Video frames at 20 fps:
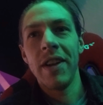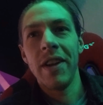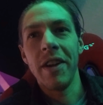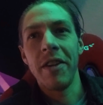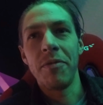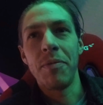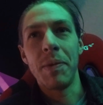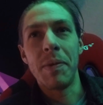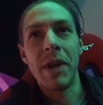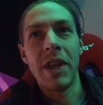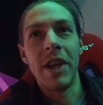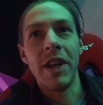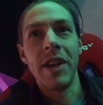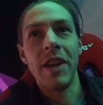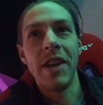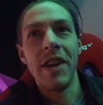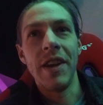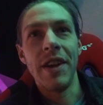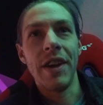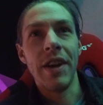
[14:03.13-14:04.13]
I've been in
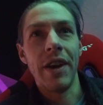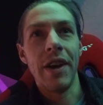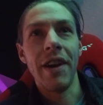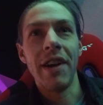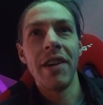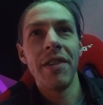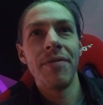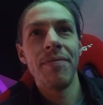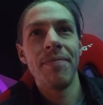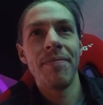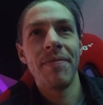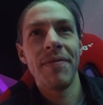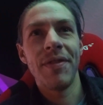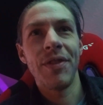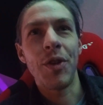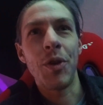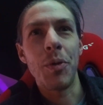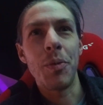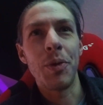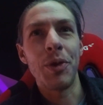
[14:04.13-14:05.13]
here
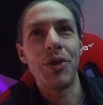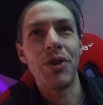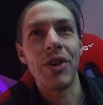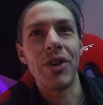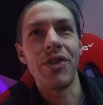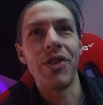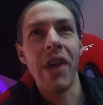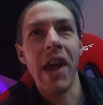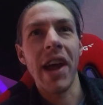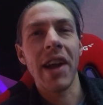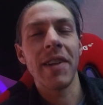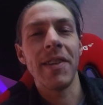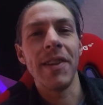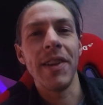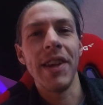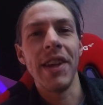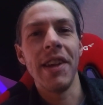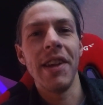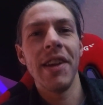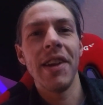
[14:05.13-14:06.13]
almost
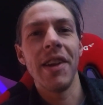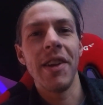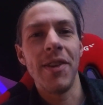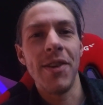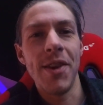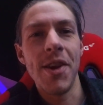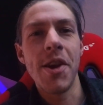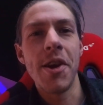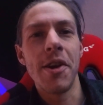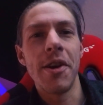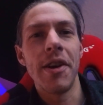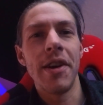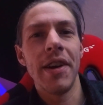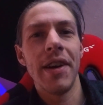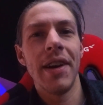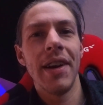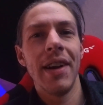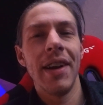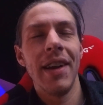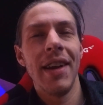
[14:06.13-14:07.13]
exactly a year,
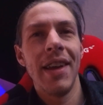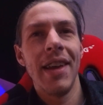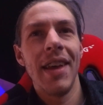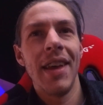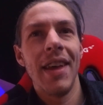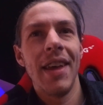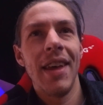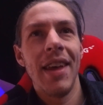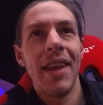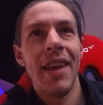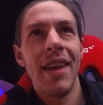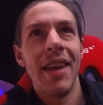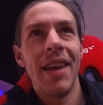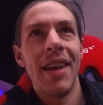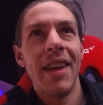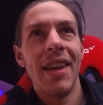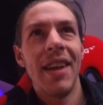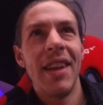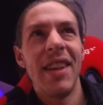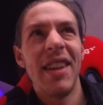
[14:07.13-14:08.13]

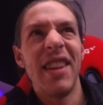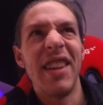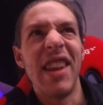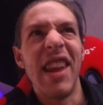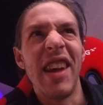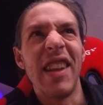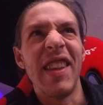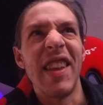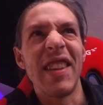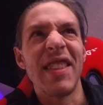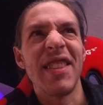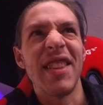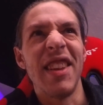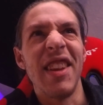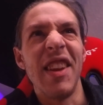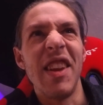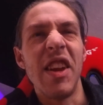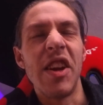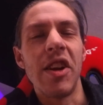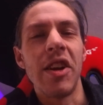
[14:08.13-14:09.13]
now less than
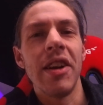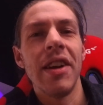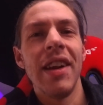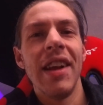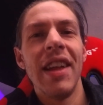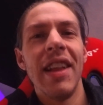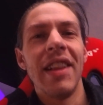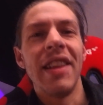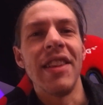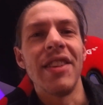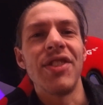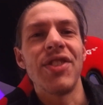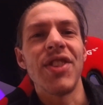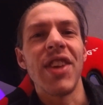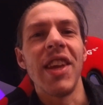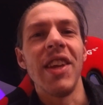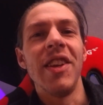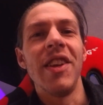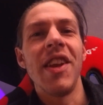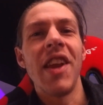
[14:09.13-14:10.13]
a year. Let's
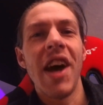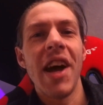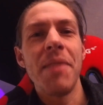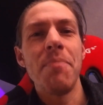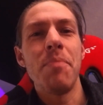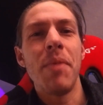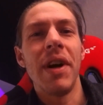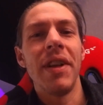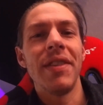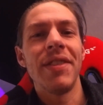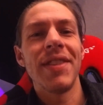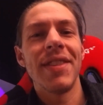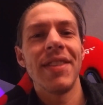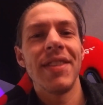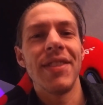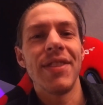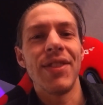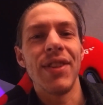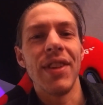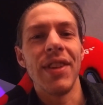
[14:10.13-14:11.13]
say 9 months
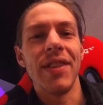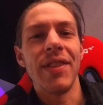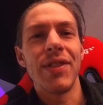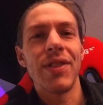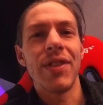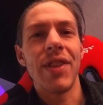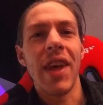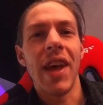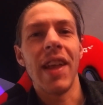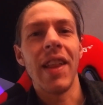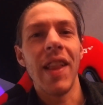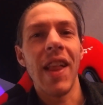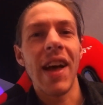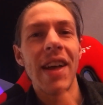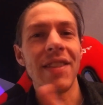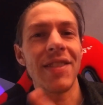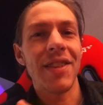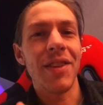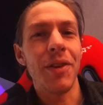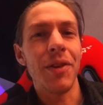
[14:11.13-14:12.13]
since that
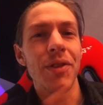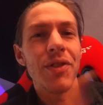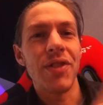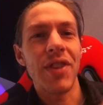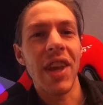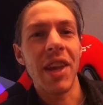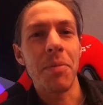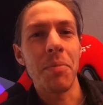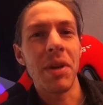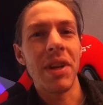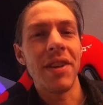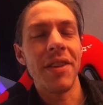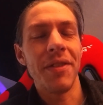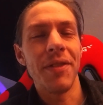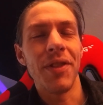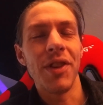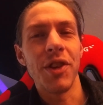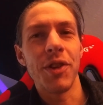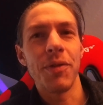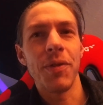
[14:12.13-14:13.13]
last little segment
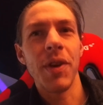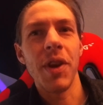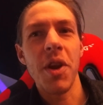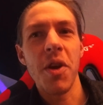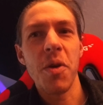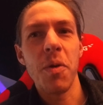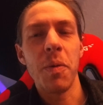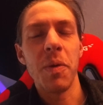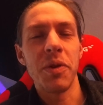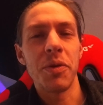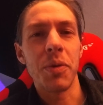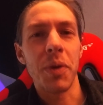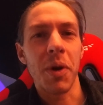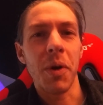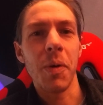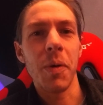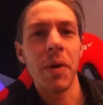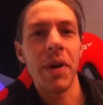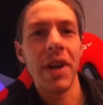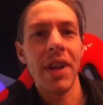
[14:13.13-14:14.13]
of this video was
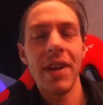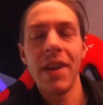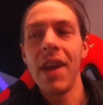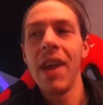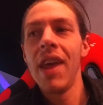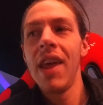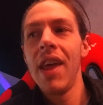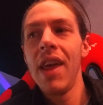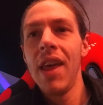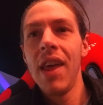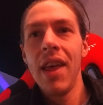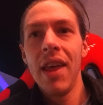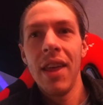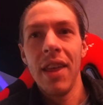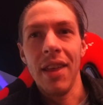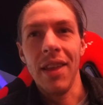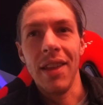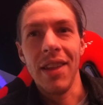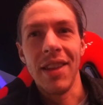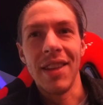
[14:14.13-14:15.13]
recorded.
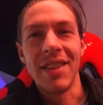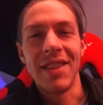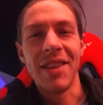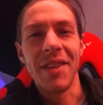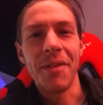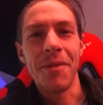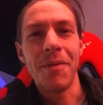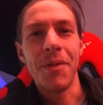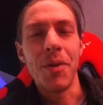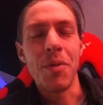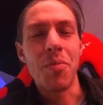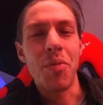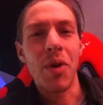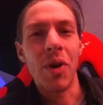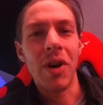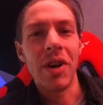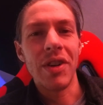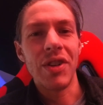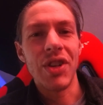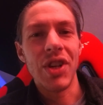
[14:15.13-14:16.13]
Done a few
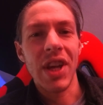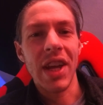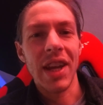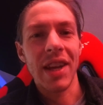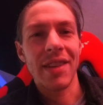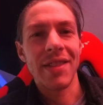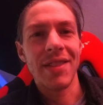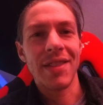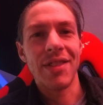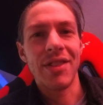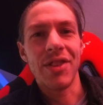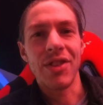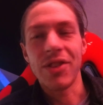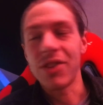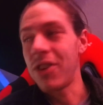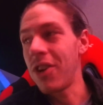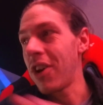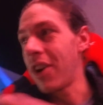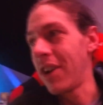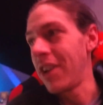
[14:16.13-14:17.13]
projects, just
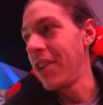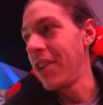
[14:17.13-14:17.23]
gotten